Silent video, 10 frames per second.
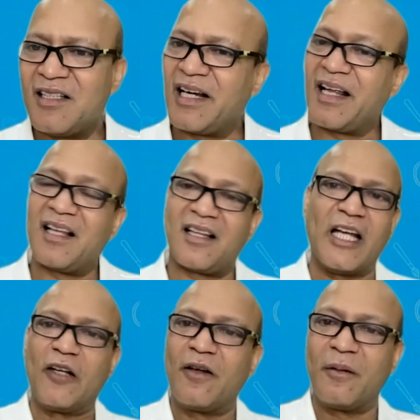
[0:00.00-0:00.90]
Theek hai.
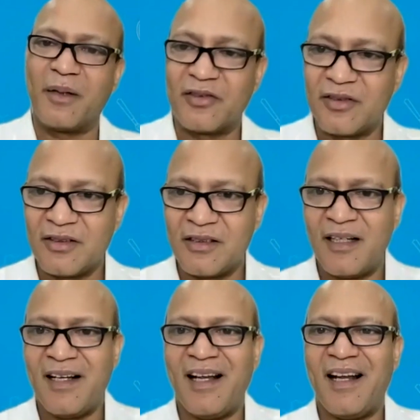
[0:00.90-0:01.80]
Thank you very much.
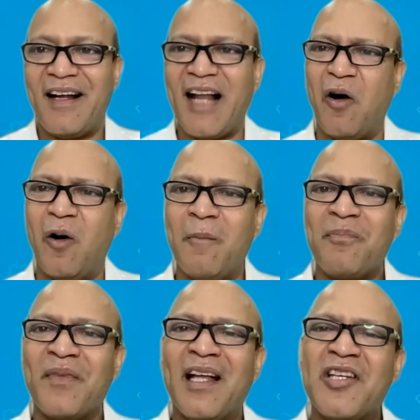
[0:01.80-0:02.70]

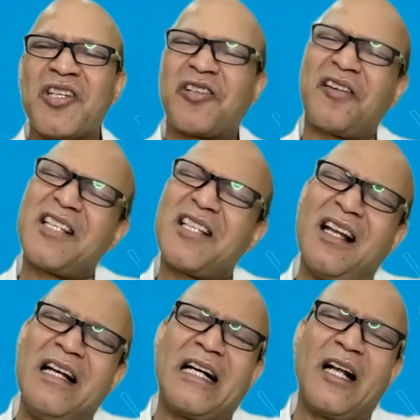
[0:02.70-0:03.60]
Now, stretch a
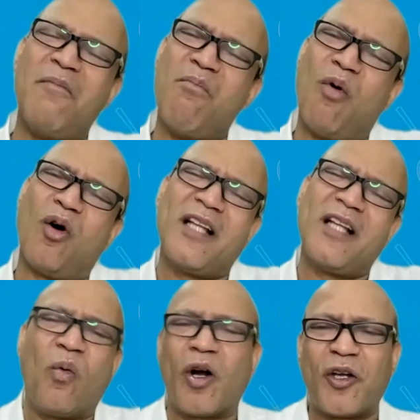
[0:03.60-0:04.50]
little more
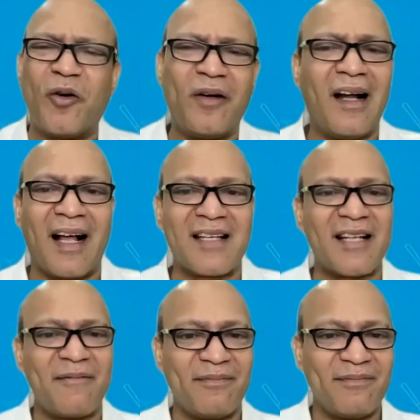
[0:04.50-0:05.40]
than what you did last time.